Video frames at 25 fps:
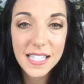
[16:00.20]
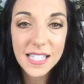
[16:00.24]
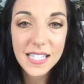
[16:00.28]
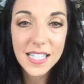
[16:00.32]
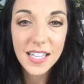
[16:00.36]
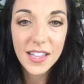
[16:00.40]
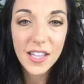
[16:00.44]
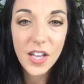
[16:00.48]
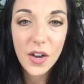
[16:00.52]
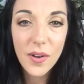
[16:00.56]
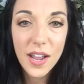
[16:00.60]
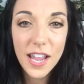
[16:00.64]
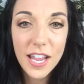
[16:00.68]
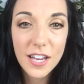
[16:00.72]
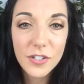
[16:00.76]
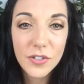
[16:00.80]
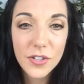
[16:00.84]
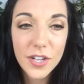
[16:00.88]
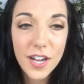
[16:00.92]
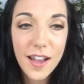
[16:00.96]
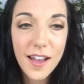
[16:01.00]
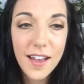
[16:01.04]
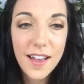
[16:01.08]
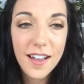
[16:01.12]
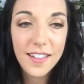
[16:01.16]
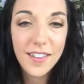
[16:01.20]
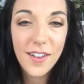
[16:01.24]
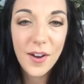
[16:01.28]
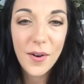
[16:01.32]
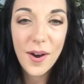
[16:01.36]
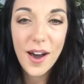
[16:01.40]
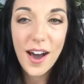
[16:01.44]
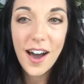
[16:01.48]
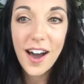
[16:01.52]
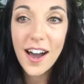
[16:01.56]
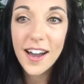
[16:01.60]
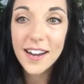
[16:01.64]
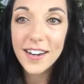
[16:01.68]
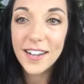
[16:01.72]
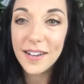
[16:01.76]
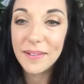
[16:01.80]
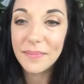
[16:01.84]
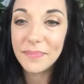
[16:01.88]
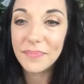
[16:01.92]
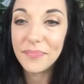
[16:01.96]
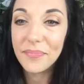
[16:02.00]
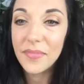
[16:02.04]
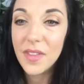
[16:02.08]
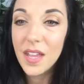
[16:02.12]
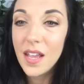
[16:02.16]
Hello, Andrea. Hello,
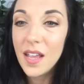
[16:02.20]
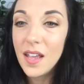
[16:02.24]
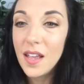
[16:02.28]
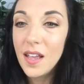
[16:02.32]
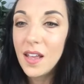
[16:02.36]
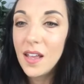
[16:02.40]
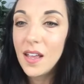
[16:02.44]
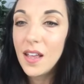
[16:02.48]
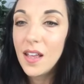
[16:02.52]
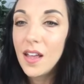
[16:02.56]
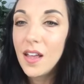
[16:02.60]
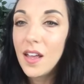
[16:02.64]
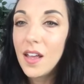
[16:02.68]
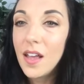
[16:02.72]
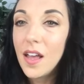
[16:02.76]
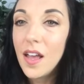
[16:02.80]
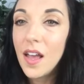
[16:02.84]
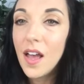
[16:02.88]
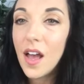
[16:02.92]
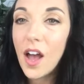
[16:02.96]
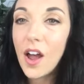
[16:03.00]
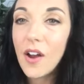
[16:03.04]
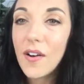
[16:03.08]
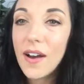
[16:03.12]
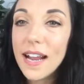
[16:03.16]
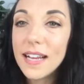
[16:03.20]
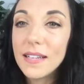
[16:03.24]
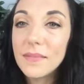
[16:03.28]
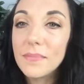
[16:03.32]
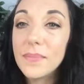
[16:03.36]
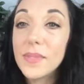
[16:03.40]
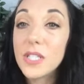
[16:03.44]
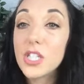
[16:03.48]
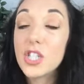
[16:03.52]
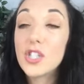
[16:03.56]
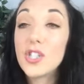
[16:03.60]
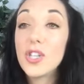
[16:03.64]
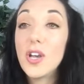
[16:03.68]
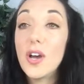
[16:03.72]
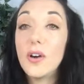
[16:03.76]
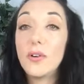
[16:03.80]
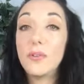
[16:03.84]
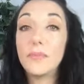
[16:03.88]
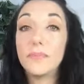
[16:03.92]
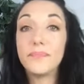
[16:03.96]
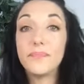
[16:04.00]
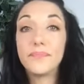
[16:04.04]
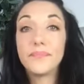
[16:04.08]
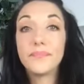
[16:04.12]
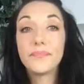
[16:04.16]
Autumn. All right,
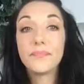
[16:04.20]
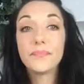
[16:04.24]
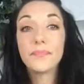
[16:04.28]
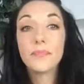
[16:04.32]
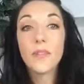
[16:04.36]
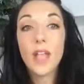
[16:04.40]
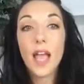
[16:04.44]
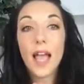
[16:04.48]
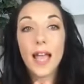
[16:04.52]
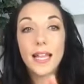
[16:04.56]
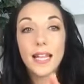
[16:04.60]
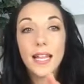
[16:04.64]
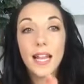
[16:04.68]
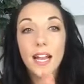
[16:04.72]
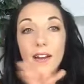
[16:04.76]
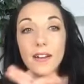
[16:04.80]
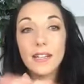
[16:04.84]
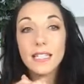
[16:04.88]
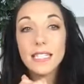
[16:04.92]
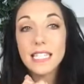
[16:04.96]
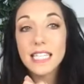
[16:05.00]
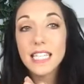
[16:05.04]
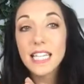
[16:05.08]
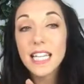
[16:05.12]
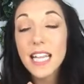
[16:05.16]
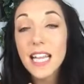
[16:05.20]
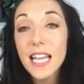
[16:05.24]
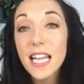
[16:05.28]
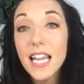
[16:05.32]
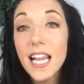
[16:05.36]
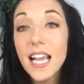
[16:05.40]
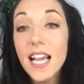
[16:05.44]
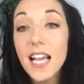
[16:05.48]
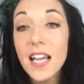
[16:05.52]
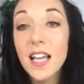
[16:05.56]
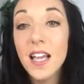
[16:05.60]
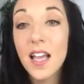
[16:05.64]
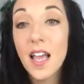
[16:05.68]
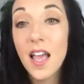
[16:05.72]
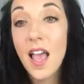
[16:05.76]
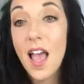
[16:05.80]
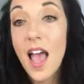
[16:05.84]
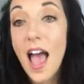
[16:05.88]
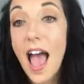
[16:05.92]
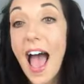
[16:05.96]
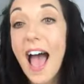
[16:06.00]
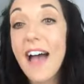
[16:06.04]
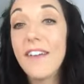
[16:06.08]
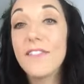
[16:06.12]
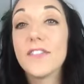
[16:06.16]
so I guarantee
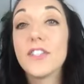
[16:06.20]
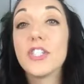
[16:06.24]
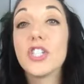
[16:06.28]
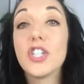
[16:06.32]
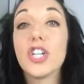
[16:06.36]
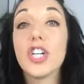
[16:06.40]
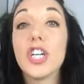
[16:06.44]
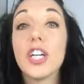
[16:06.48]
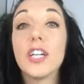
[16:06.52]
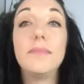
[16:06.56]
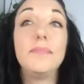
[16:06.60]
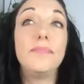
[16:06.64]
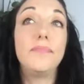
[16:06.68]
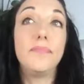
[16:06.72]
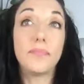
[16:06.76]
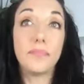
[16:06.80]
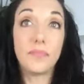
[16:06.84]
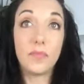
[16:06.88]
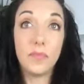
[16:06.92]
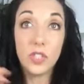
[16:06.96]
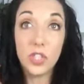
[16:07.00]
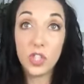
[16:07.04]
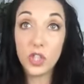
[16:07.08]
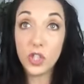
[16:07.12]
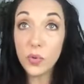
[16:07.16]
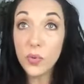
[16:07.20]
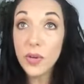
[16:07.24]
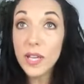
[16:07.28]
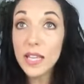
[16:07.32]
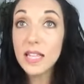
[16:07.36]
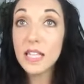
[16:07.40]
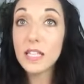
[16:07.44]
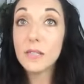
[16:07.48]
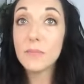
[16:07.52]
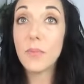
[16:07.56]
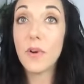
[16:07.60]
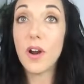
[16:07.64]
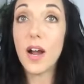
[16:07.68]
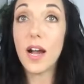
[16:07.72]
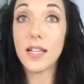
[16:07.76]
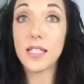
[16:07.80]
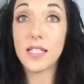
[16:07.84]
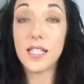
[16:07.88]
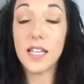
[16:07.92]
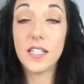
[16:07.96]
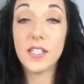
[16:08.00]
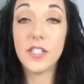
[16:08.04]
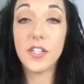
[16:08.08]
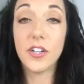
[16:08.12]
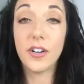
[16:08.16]
after doing this
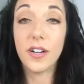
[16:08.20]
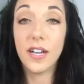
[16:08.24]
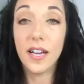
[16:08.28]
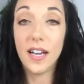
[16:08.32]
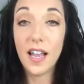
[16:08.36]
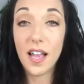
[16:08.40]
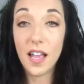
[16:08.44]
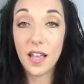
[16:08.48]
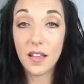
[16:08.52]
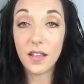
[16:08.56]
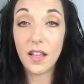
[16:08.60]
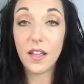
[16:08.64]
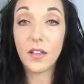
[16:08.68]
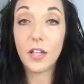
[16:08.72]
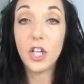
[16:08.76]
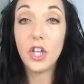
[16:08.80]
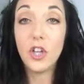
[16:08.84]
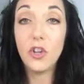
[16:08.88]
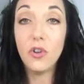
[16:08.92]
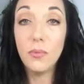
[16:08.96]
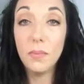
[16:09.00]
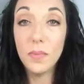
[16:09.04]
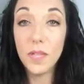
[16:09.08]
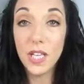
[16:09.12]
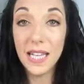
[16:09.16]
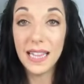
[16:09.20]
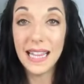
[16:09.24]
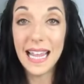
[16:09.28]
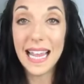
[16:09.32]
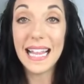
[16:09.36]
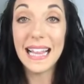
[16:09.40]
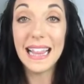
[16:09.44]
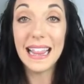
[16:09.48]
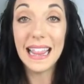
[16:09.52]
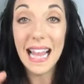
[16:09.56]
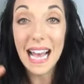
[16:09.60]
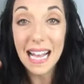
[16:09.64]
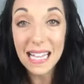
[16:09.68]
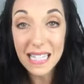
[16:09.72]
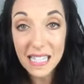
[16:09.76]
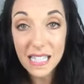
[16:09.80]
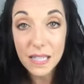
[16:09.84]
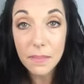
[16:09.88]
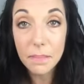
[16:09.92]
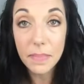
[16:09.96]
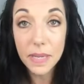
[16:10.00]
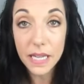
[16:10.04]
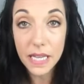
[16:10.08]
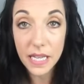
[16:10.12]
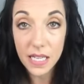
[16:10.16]
process, you're gonna accumulate lots
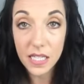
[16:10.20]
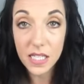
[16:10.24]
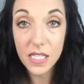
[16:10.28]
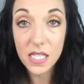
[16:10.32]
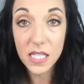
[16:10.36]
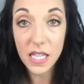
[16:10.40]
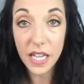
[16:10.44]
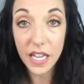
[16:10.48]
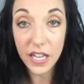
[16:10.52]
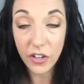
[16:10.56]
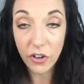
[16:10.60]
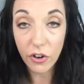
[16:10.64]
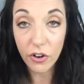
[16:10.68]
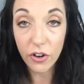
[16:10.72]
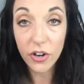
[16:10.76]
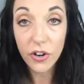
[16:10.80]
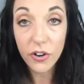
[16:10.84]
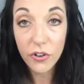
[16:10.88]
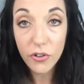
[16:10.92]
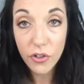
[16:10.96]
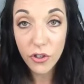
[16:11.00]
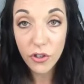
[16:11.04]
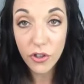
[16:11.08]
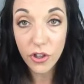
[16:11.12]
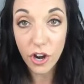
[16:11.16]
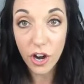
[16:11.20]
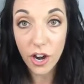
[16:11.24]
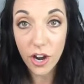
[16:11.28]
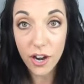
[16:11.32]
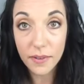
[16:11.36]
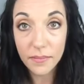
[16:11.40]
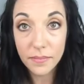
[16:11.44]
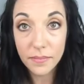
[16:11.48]
of beads in your urge jar.